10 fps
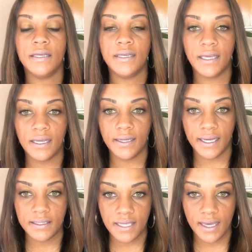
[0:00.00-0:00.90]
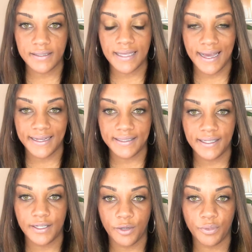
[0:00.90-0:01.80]
get a tax
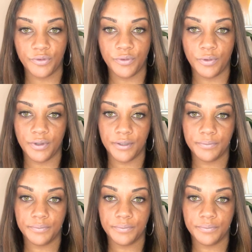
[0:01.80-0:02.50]
ID number for it.